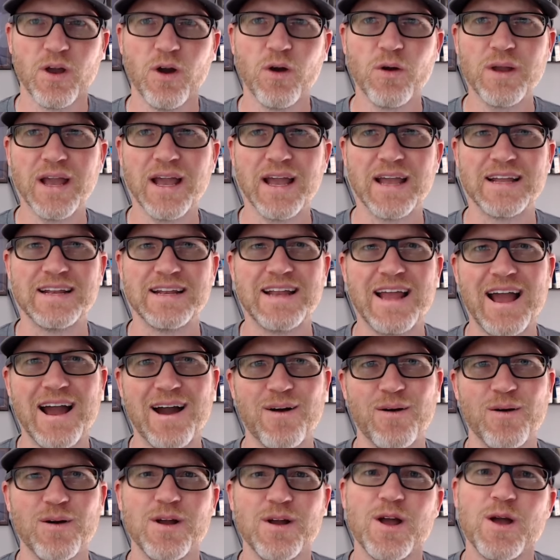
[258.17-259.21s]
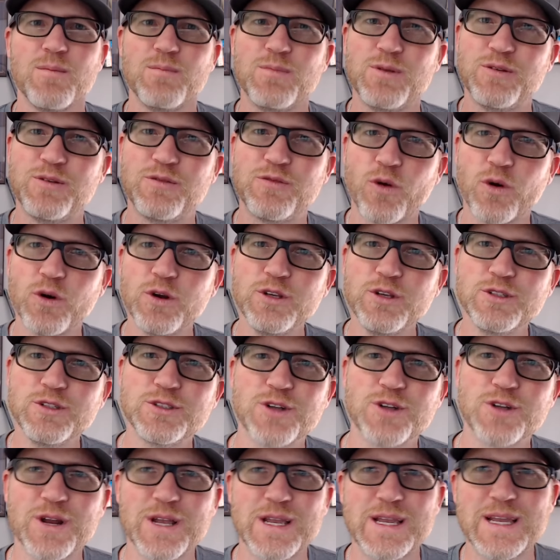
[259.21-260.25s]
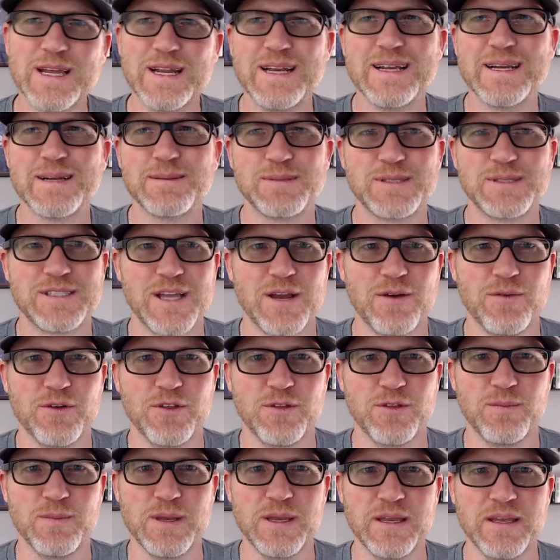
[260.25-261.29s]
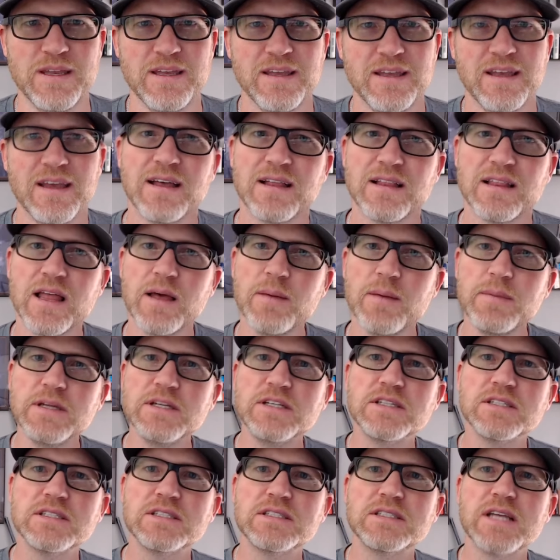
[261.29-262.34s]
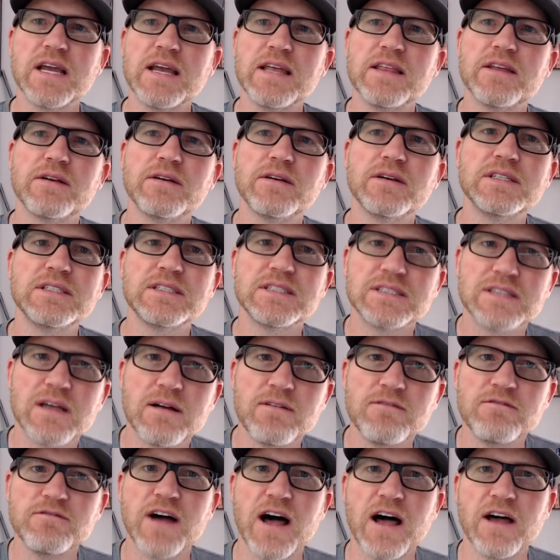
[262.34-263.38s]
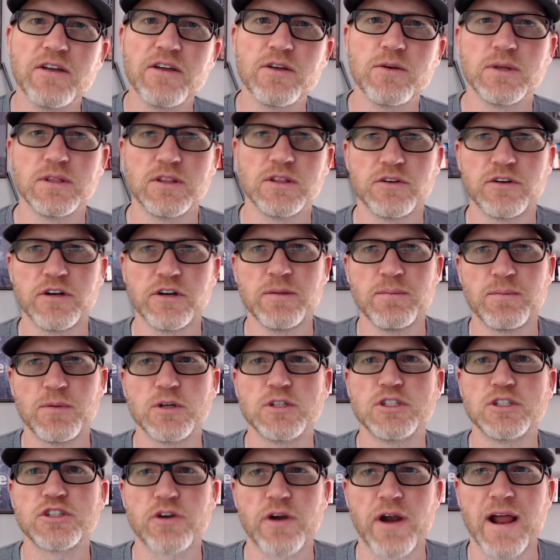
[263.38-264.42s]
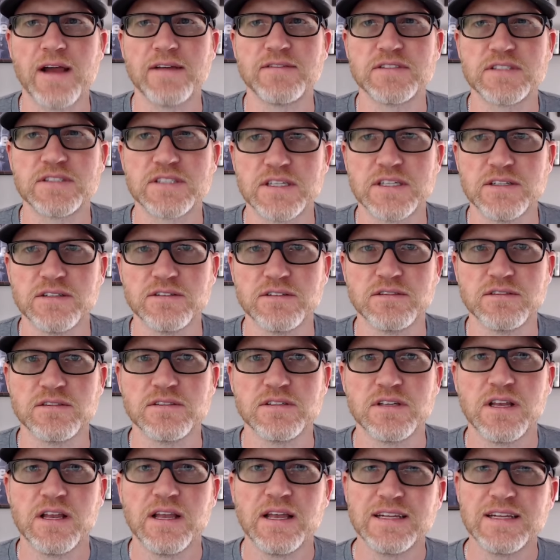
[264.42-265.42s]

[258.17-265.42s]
Okay, now, before you start getting upset with me, let me just say there is some value in learning bushcraft skills.